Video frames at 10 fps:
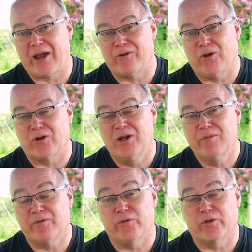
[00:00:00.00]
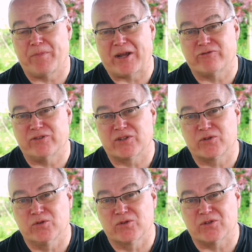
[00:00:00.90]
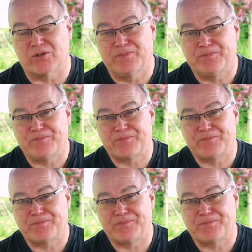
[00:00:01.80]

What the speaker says: how long before the battery is exhausted.